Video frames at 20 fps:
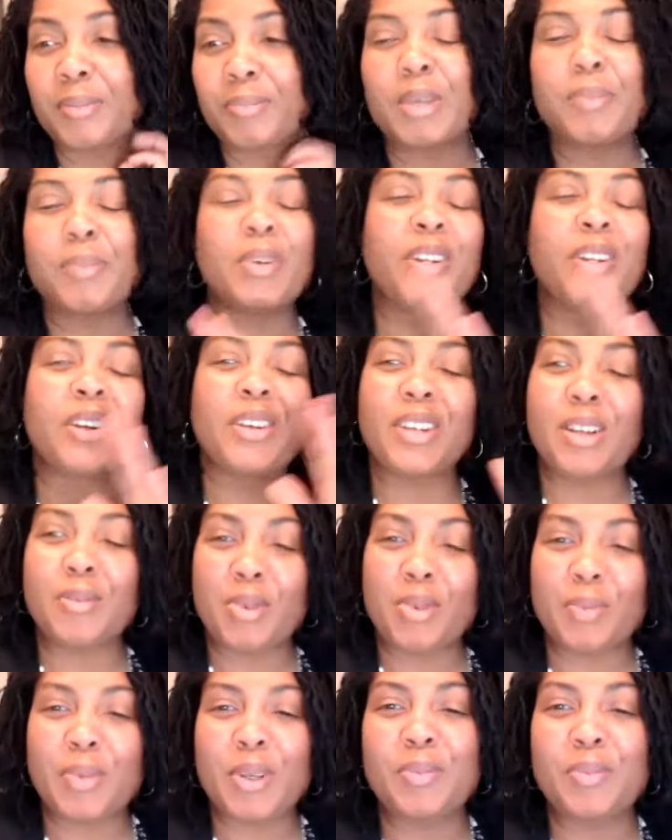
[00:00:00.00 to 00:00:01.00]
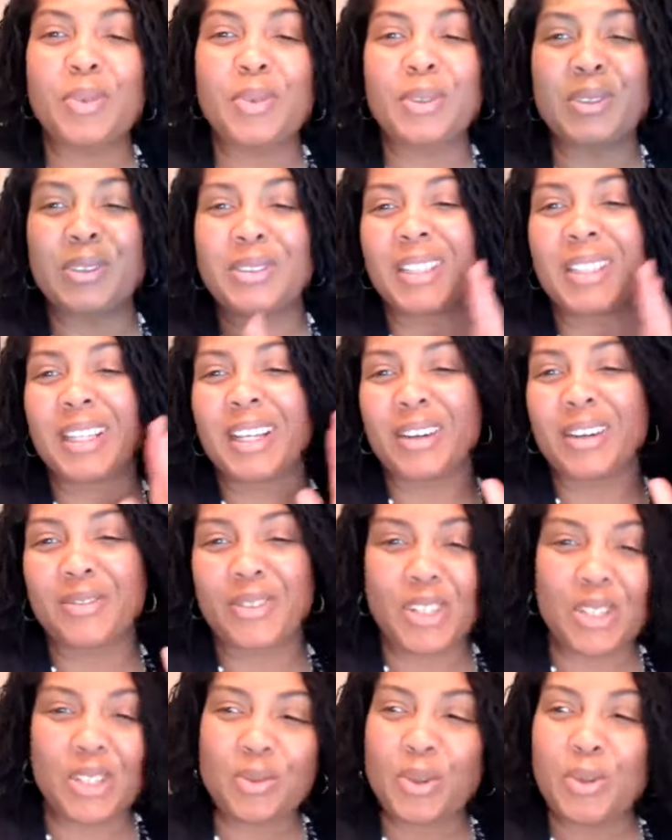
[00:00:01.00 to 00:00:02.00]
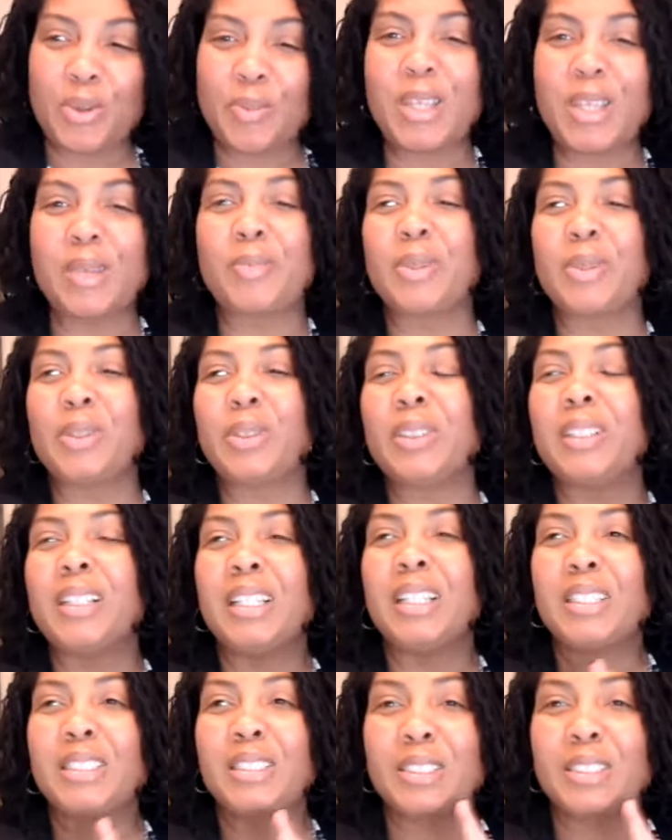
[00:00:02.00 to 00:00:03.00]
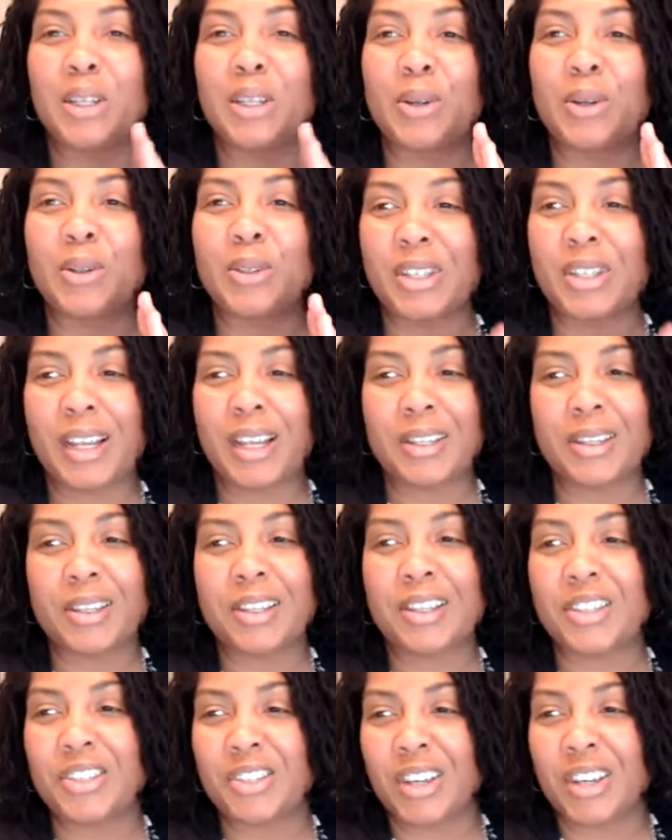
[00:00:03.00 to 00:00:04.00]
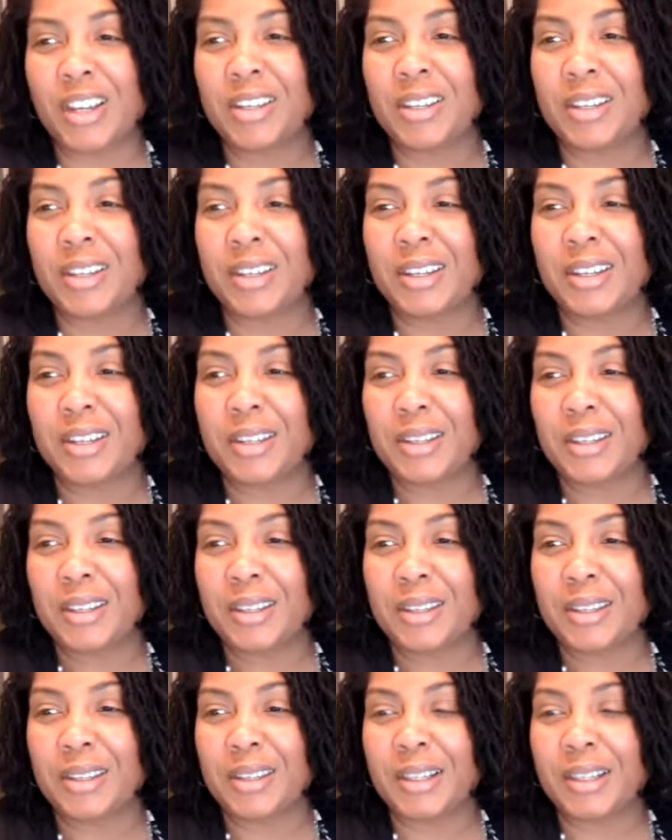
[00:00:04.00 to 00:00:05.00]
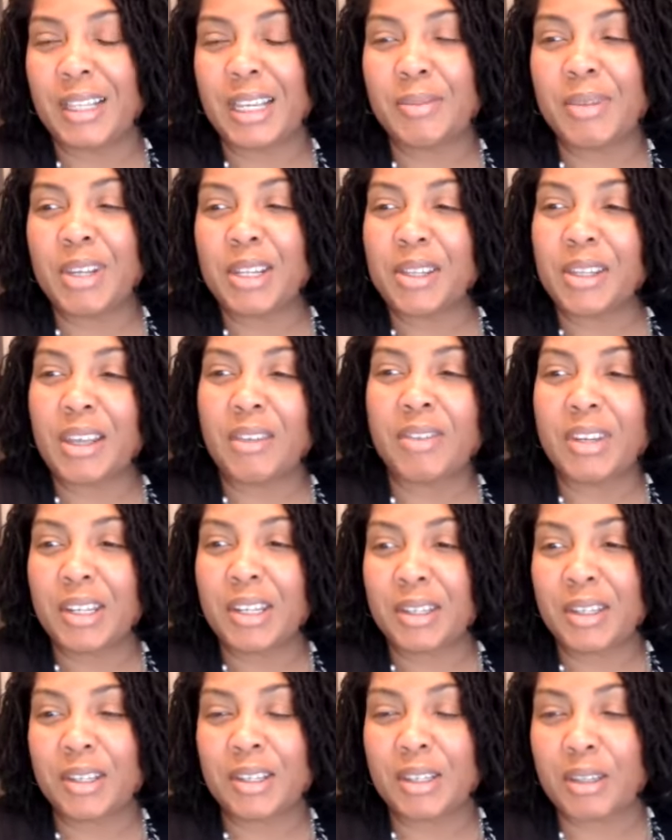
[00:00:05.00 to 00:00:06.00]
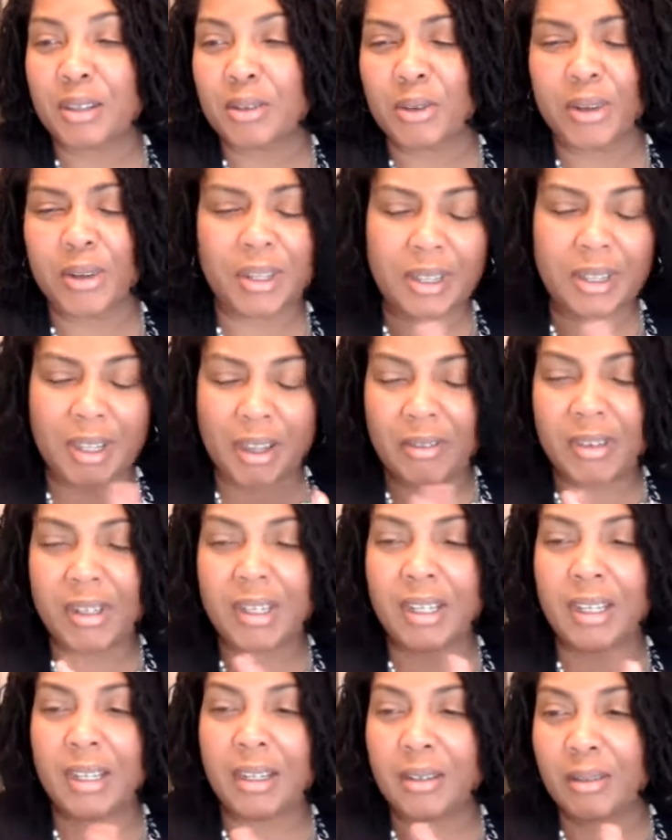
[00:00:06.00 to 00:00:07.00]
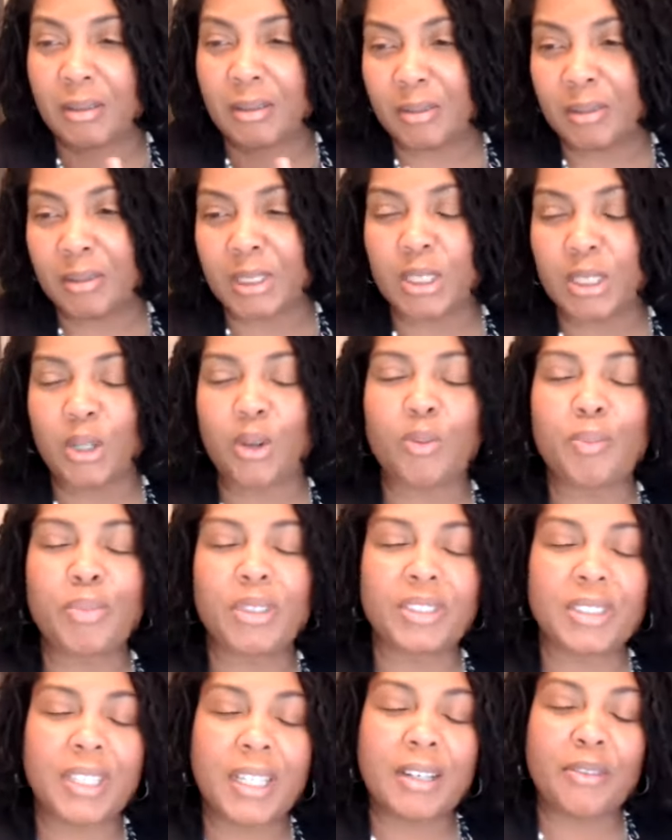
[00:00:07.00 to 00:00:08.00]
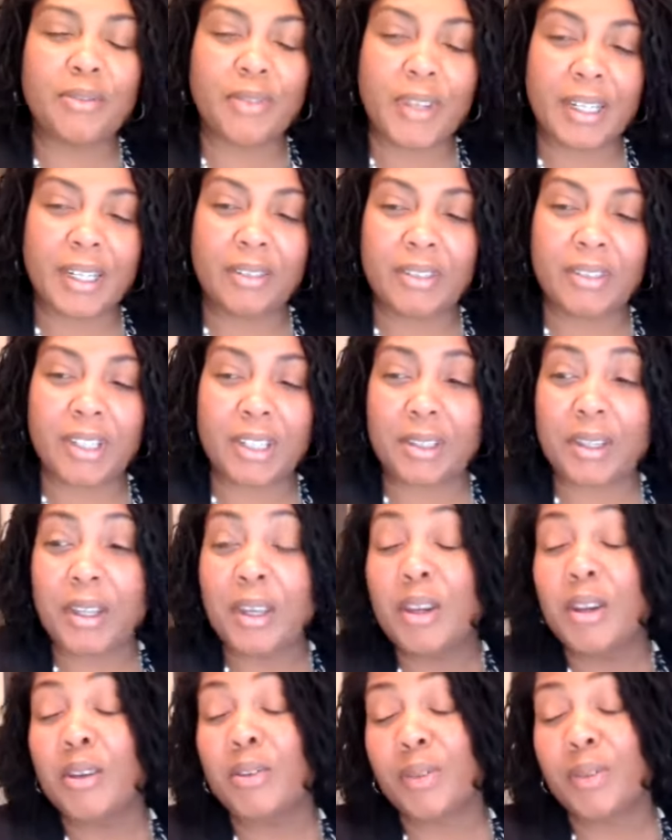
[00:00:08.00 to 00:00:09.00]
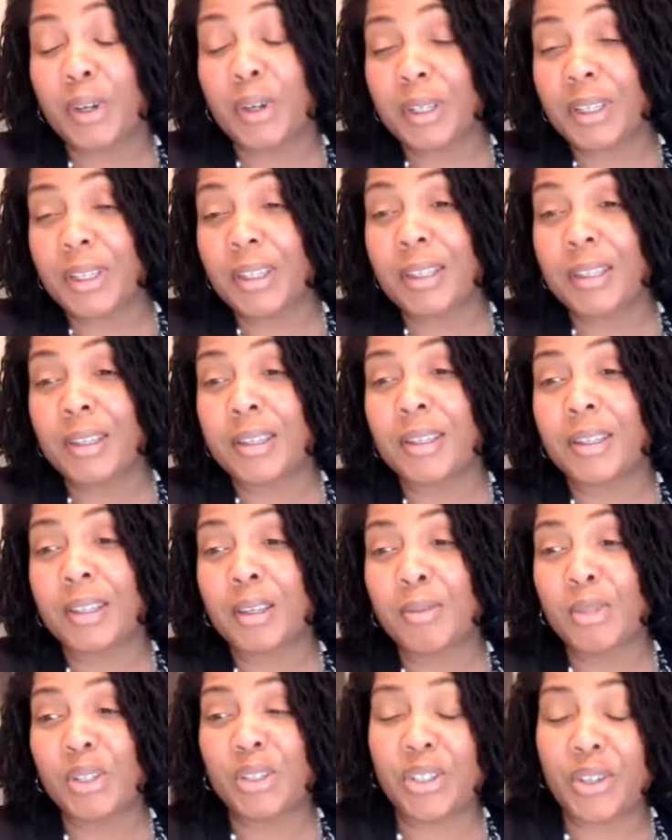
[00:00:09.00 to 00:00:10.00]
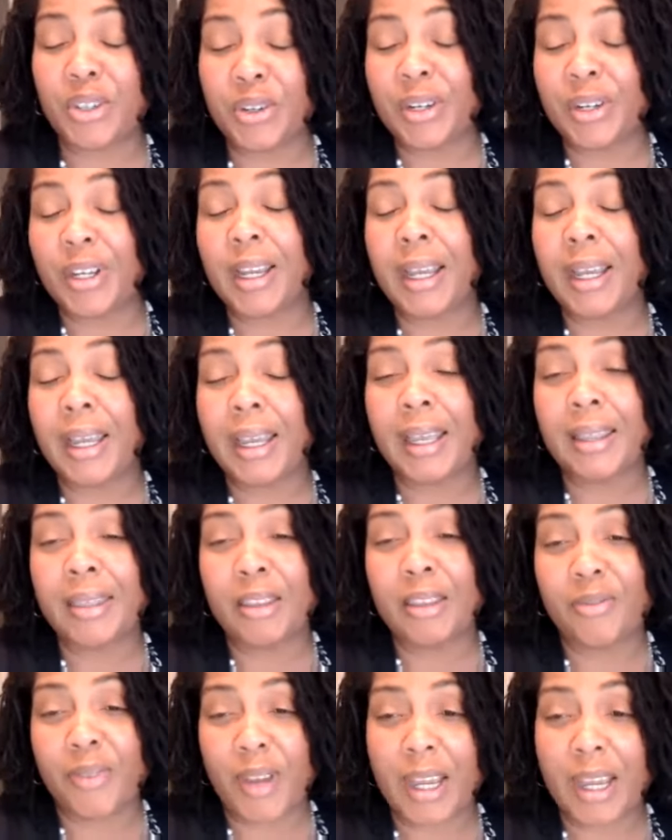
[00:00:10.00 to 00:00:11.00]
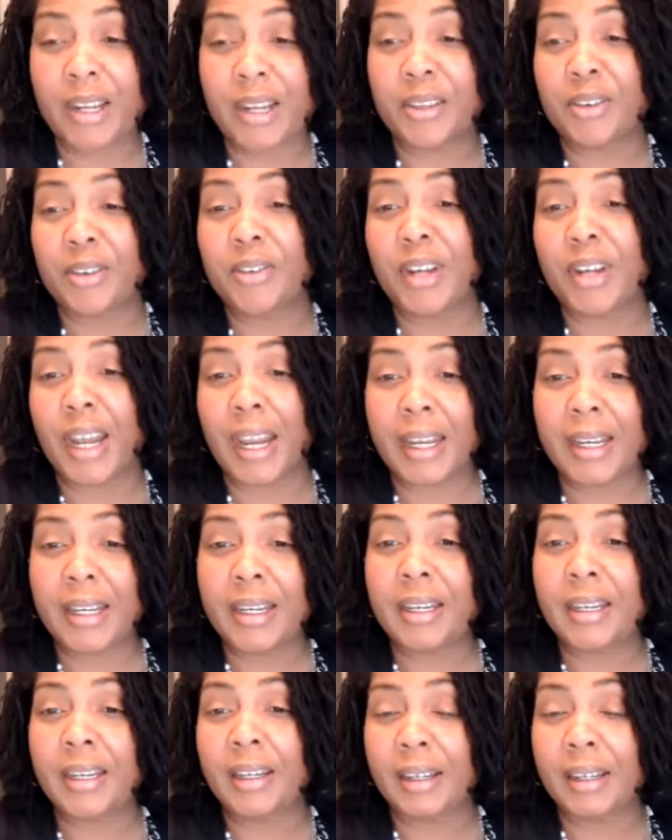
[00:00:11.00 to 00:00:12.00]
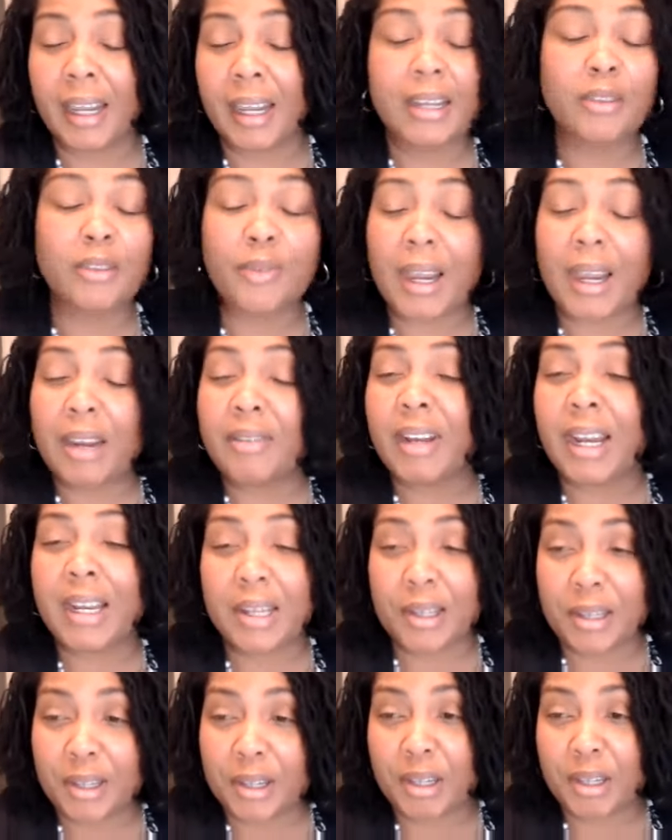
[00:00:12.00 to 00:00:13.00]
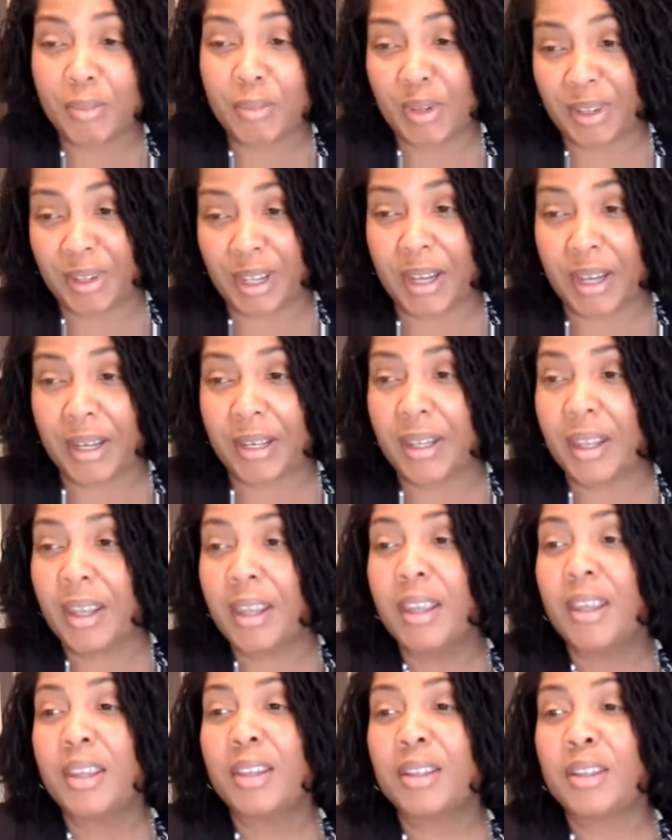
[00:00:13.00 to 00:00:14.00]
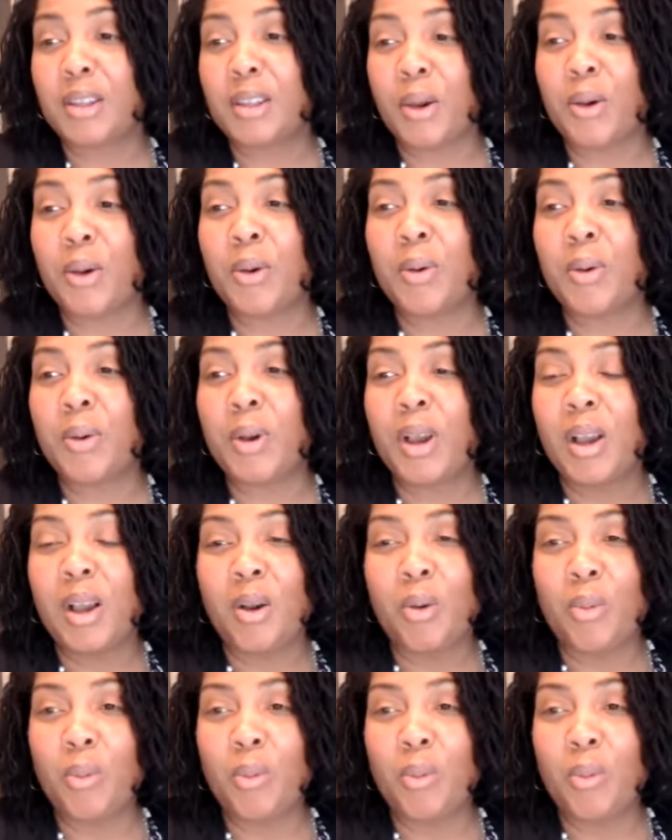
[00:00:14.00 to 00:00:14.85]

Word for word: people are number people, they are visual people. So Johnson & Johnson is, is claiming 76 or 70 so percent effectiveness versus the Moderna and the Pfizer 90, 95, 96 percent. So